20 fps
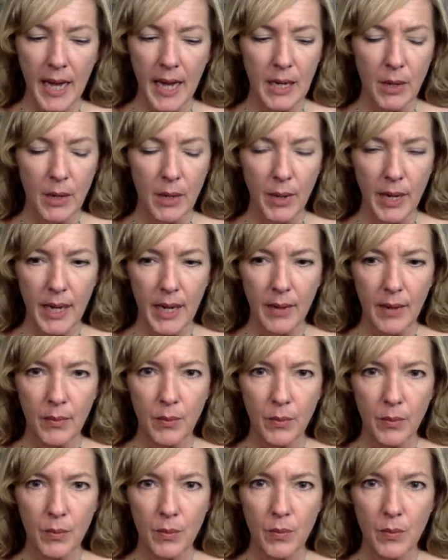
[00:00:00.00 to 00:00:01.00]

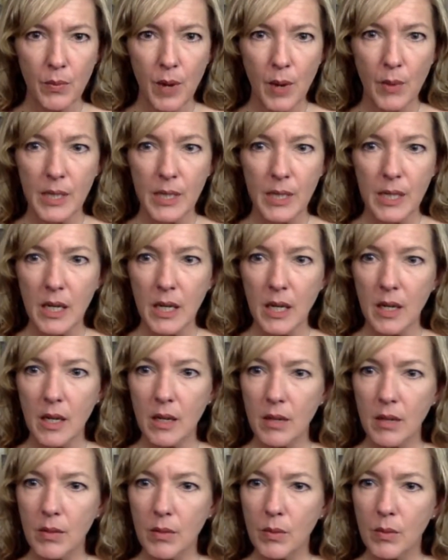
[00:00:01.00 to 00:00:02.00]
Anyway, I was going
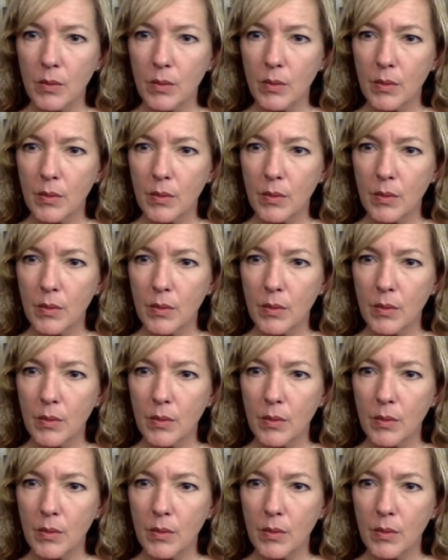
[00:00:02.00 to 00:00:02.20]
to